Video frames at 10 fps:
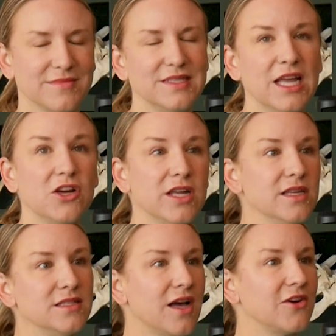There
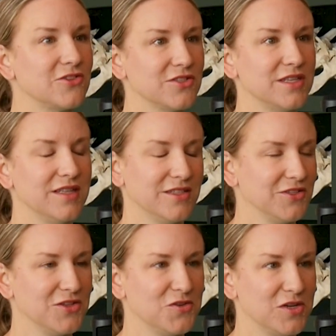is actually.
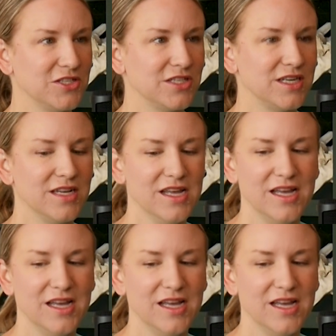That's a good question.